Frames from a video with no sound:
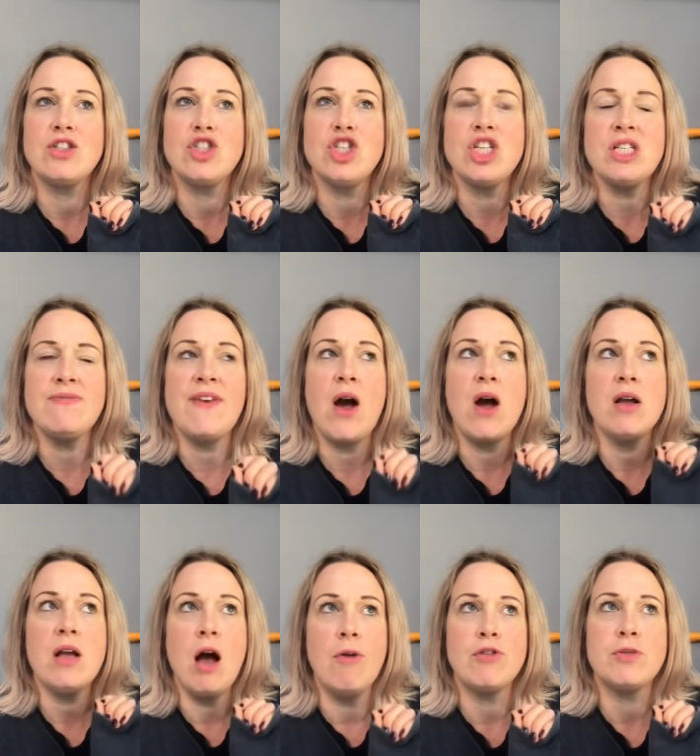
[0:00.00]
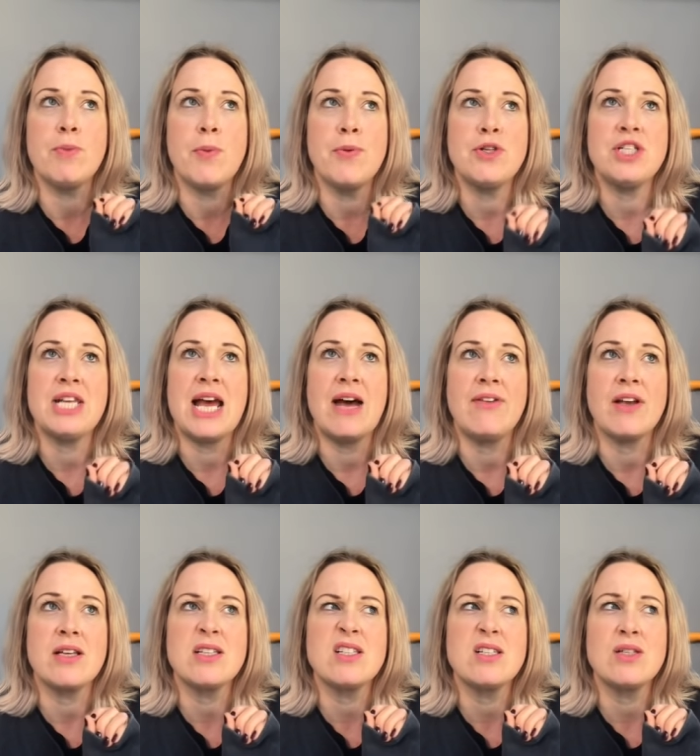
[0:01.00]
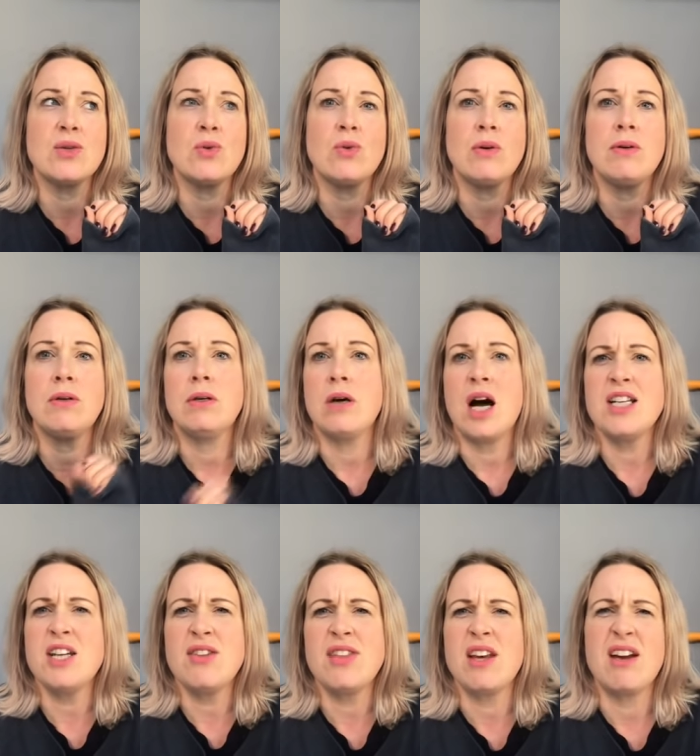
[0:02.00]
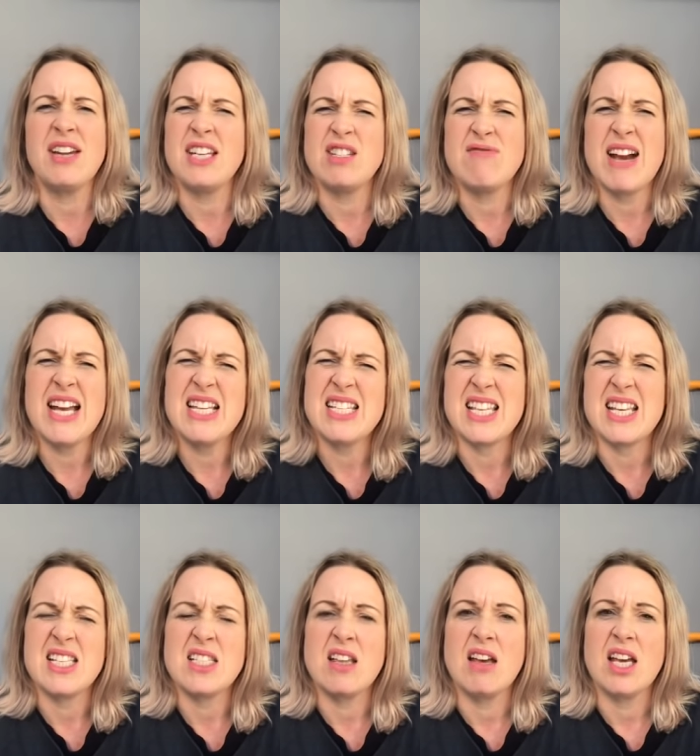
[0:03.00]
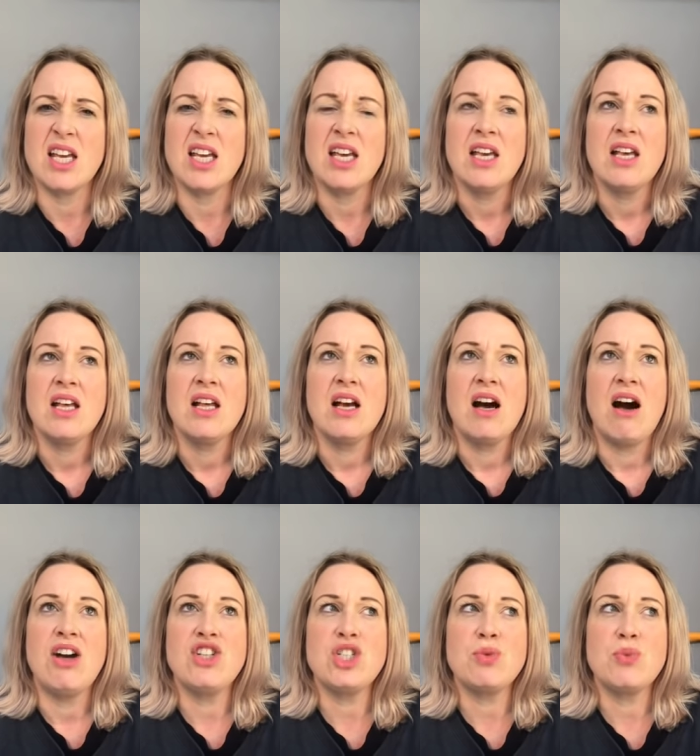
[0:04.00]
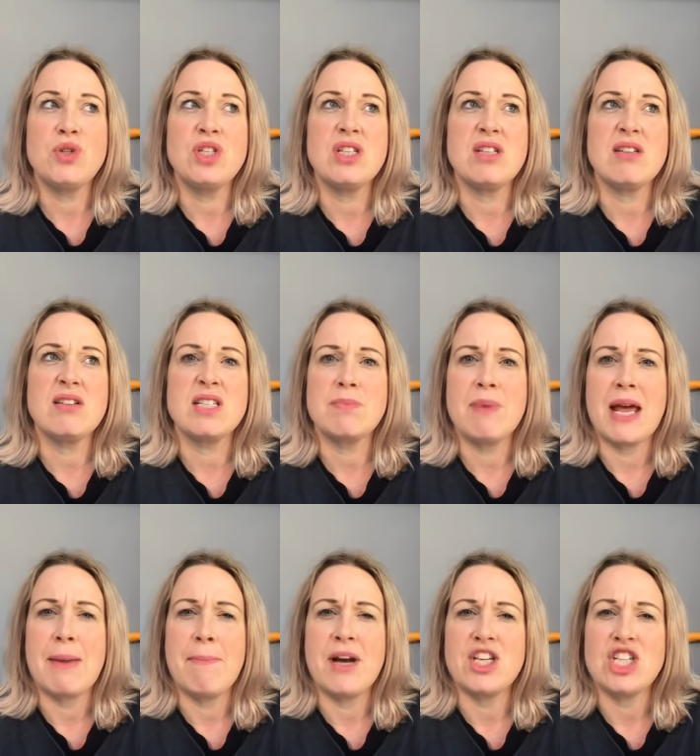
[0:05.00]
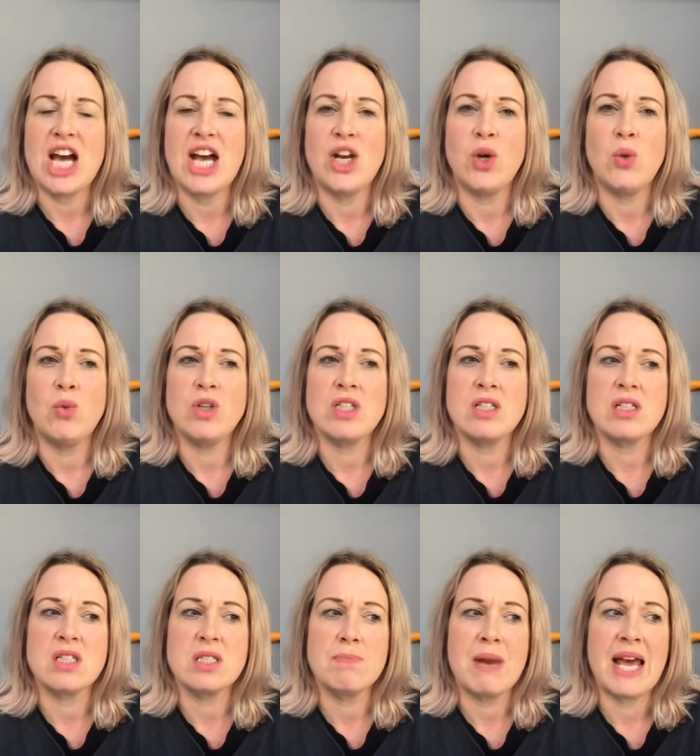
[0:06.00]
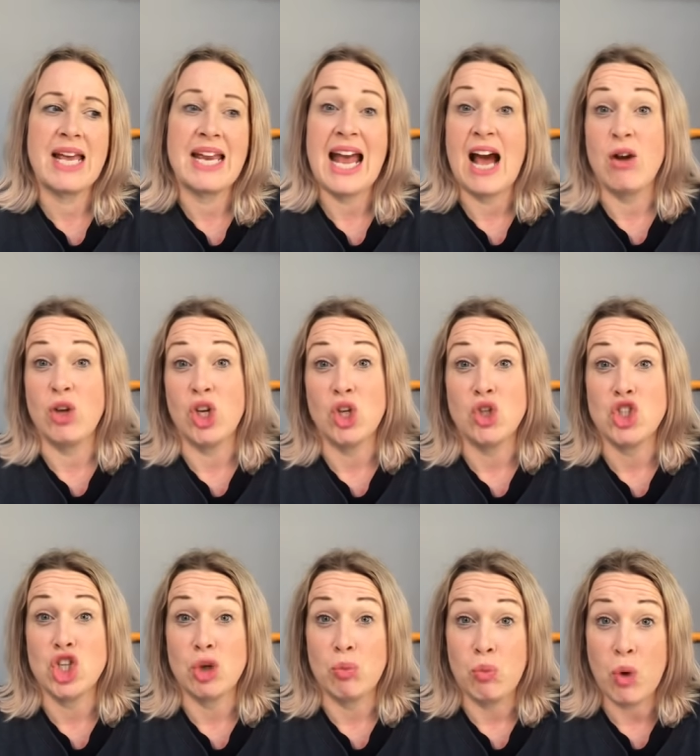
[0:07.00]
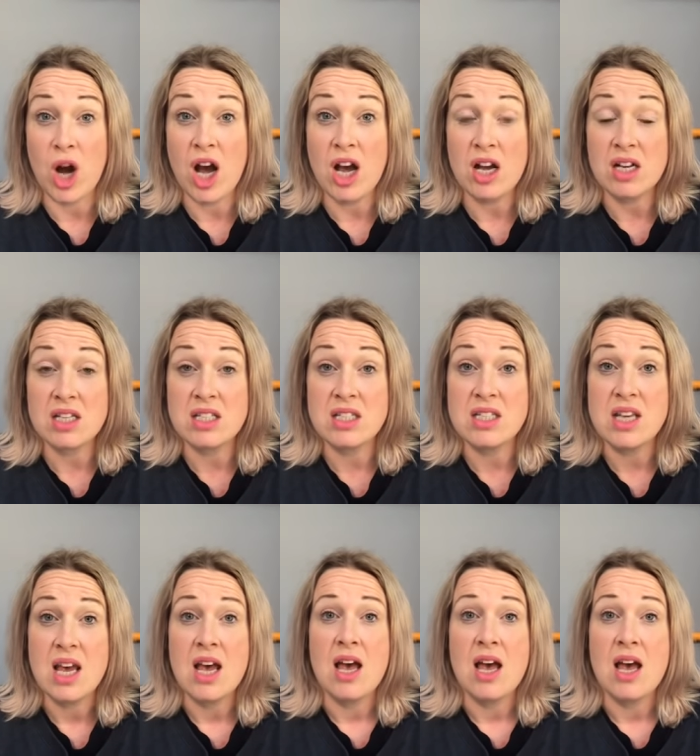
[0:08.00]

just felt uncomfortable putting it out there because I just thought, I don't think I need to raise this. Like, I just wanted to explain my channel, wanted to explain how YouTube works